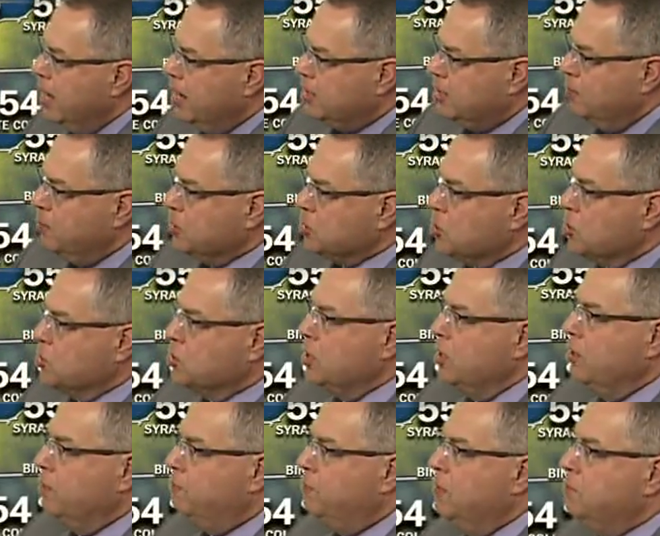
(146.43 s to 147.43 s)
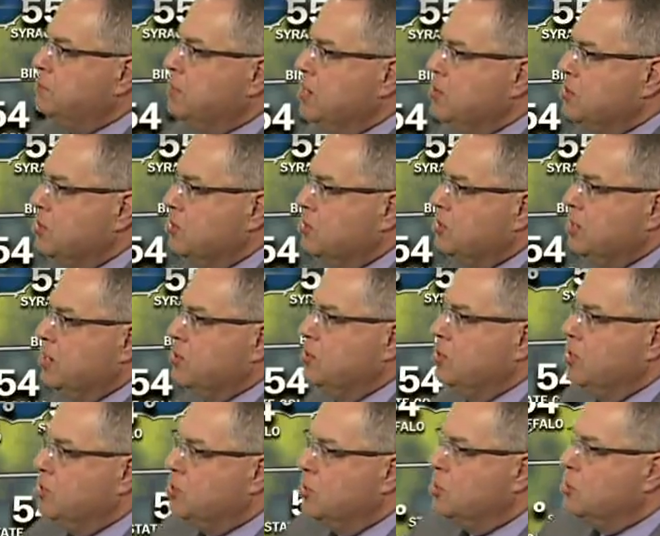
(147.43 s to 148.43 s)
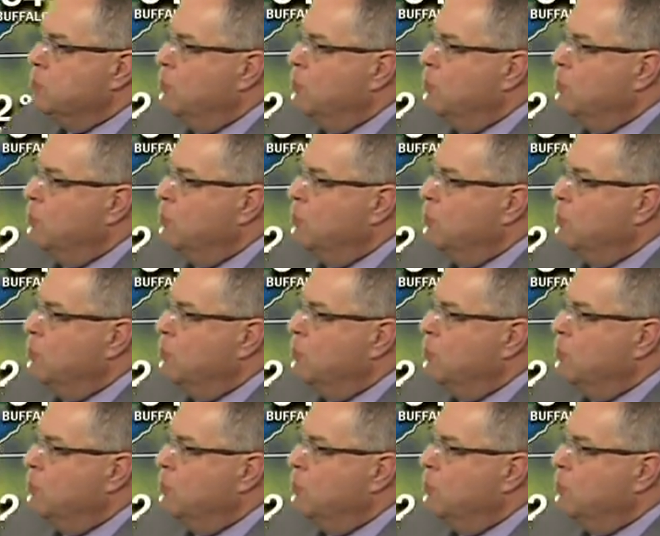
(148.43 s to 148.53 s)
Temperatures in the 50s and 60s this